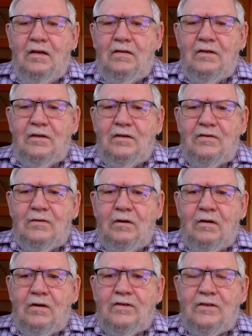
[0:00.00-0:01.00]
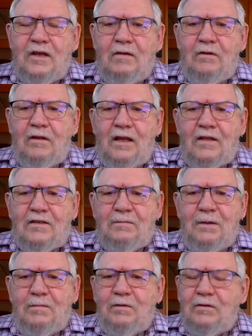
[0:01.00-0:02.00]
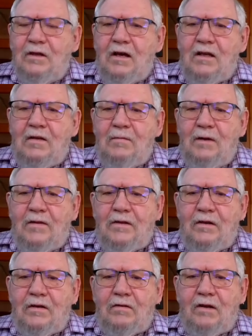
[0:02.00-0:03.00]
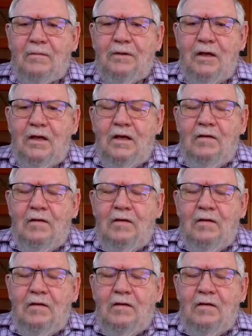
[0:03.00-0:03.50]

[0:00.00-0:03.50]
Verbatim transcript: on the stronger side with lots of people talking about their crop